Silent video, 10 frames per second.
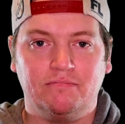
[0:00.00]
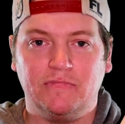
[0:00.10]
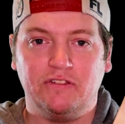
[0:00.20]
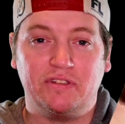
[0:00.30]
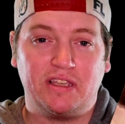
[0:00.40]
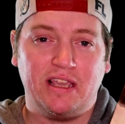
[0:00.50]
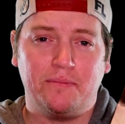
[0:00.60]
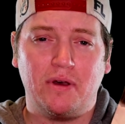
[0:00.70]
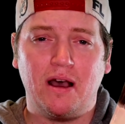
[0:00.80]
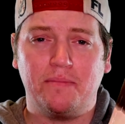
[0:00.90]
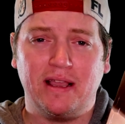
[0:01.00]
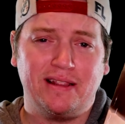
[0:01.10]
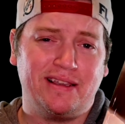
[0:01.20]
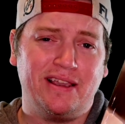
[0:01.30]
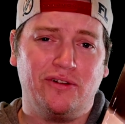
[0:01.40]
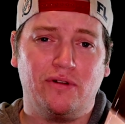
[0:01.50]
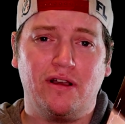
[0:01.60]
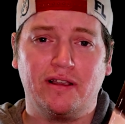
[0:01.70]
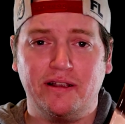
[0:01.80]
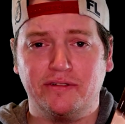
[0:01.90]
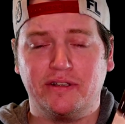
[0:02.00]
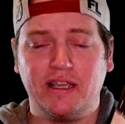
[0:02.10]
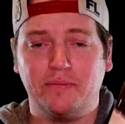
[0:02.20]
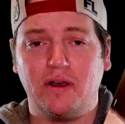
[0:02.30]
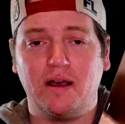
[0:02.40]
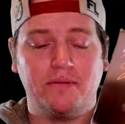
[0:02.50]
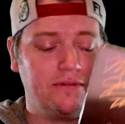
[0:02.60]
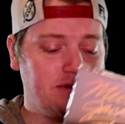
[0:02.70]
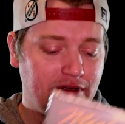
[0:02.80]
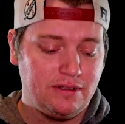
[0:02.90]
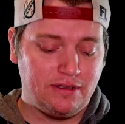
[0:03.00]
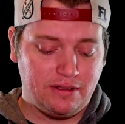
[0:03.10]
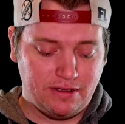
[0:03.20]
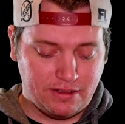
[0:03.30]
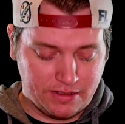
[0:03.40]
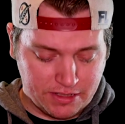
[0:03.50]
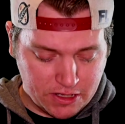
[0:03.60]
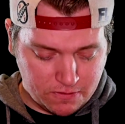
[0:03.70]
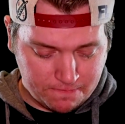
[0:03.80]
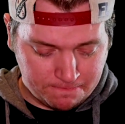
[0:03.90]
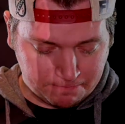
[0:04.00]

it was the King of Pop. I had the King of Rock. Here's the King of Pop. So,